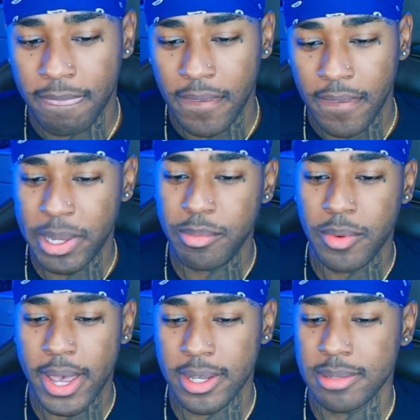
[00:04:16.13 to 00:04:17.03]
And people
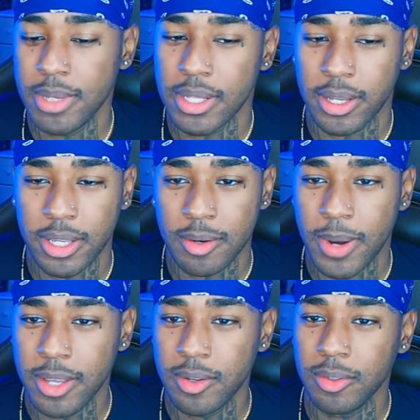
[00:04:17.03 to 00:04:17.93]
ask me, like, yo,
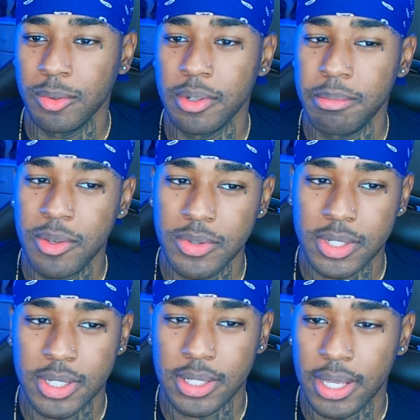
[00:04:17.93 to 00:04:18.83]
why you don't do the music
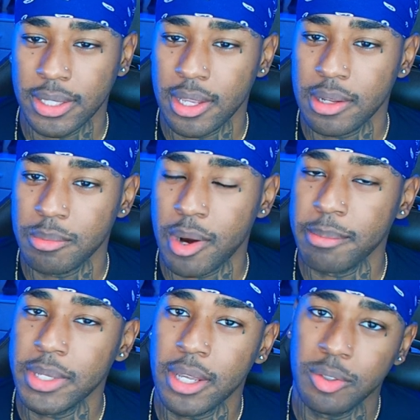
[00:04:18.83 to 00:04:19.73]
shit like that? And I
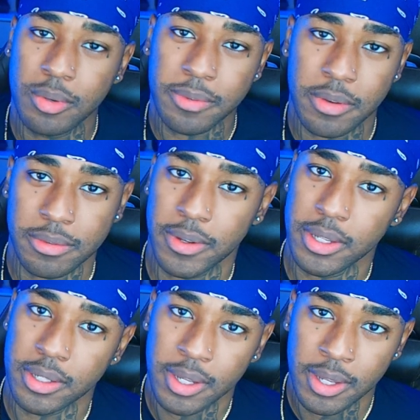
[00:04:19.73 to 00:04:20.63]
mean, I do it for
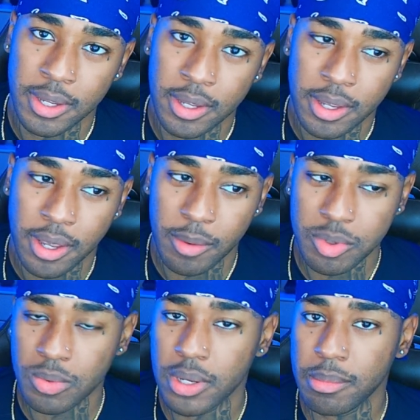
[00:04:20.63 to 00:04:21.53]
fun. It
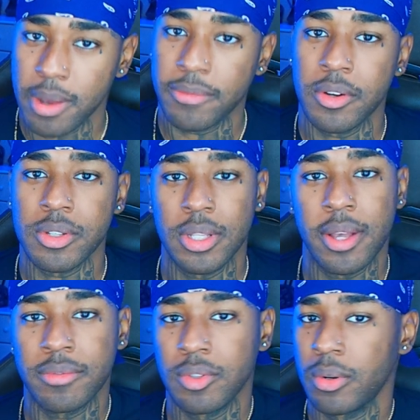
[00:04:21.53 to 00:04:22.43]
was one of my first
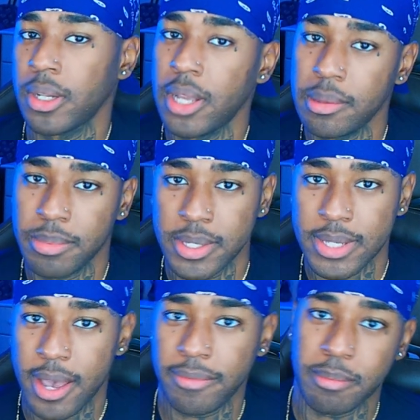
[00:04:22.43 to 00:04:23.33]
loves growing up,
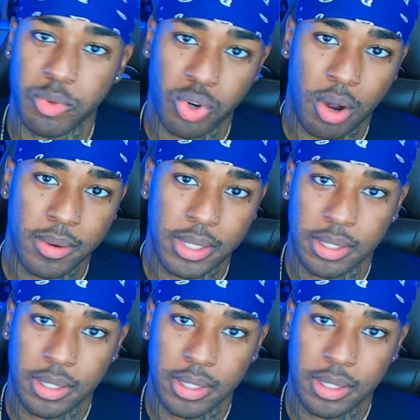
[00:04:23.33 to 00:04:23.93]
aside from drawing.